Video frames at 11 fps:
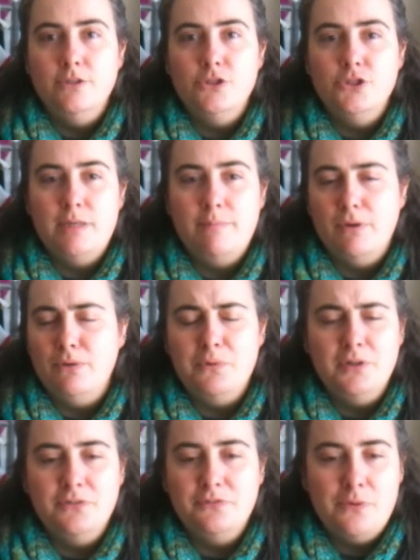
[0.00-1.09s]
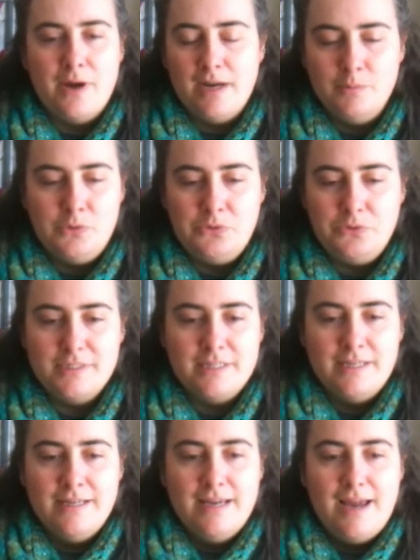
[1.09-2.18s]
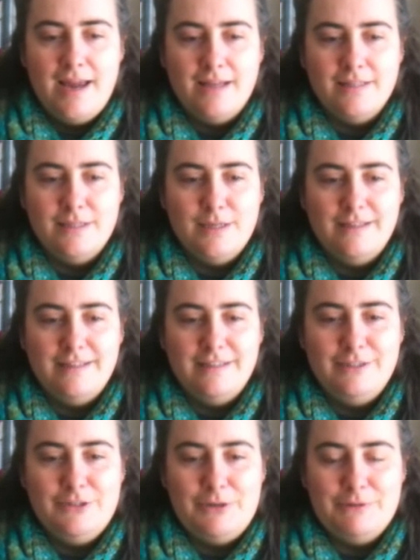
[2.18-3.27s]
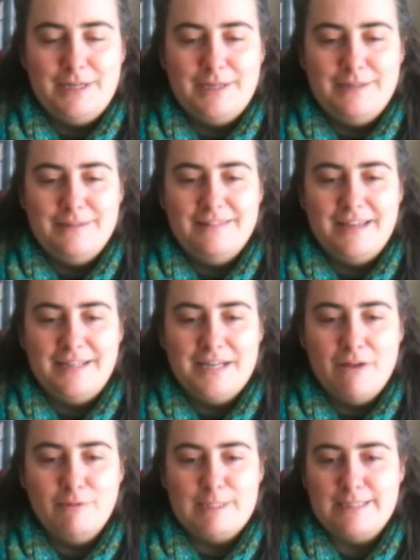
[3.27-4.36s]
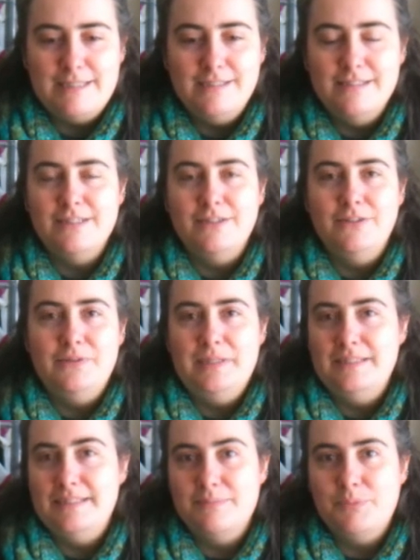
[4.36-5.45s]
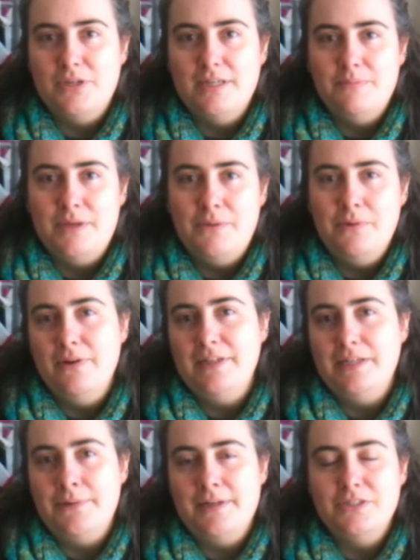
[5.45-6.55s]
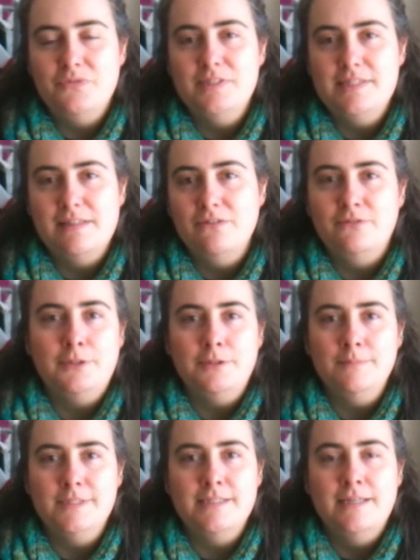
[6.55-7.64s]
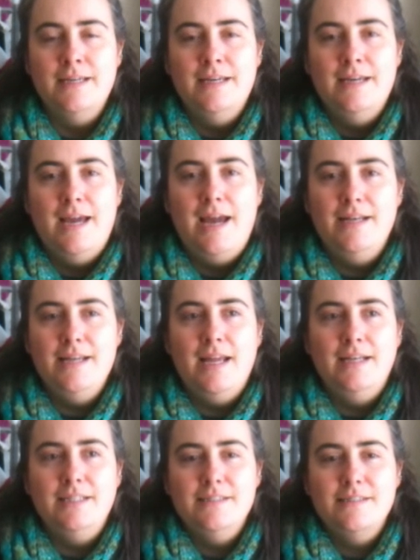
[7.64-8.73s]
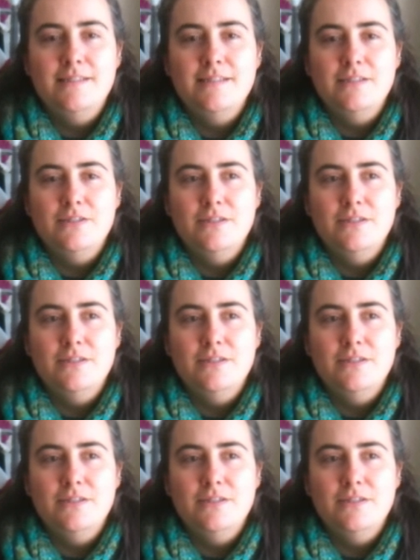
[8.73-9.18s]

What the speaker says: Sheep are wonderful animals, and you know they never cease to inspire me when I go out to visit the farms, and it's